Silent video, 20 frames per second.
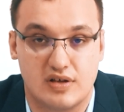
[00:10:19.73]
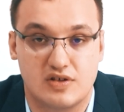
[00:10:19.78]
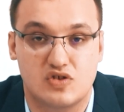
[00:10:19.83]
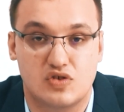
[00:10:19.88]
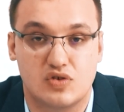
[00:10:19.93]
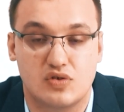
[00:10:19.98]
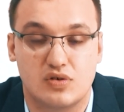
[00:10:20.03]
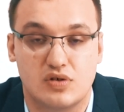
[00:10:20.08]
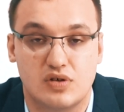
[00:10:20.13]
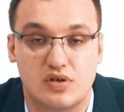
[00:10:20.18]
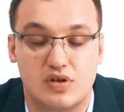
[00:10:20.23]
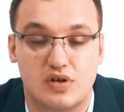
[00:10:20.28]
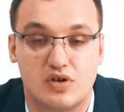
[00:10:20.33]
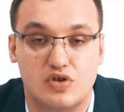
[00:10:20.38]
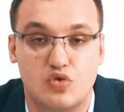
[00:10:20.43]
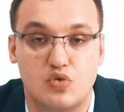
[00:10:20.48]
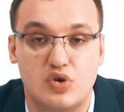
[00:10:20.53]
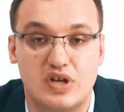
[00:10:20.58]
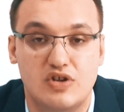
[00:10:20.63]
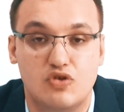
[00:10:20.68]
It's, uh,
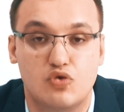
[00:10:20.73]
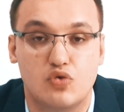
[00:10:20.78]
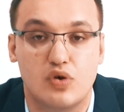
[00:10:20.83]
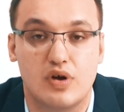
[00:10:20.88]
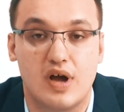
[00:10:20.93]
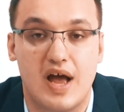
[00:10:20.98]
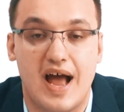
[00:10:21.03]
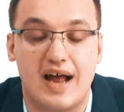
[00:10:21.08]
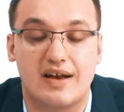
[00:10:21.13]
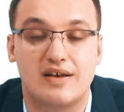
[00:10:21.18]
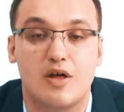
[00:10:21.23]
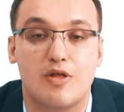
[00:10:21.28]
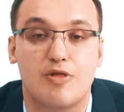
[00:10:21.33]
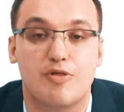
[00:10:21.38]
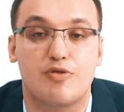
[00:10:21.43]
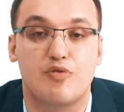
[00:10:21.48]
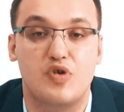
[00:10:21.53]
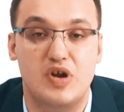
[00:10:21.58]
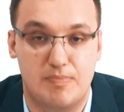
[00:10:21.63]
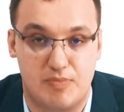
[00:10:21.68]
you need to add
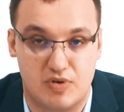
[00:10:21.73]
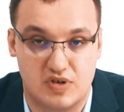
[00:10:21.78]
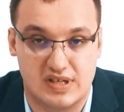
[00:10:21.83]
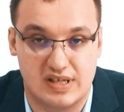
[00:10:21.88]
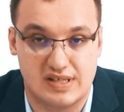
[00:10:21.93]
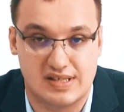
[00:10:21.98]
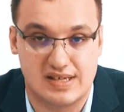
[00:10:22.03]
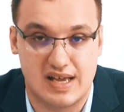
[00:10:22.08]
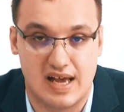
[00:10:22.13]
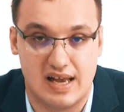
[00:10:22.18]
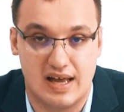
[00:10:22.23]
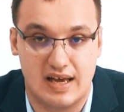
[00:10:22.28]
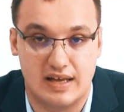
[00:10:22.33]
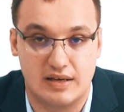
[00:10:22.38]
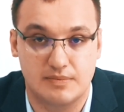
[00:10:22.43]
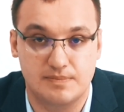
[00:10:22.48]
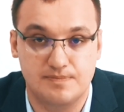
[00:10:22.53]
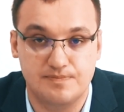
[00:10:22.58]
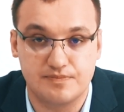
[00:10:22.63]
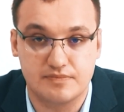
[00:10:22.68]
3%
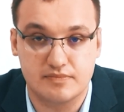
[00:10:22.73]
saline.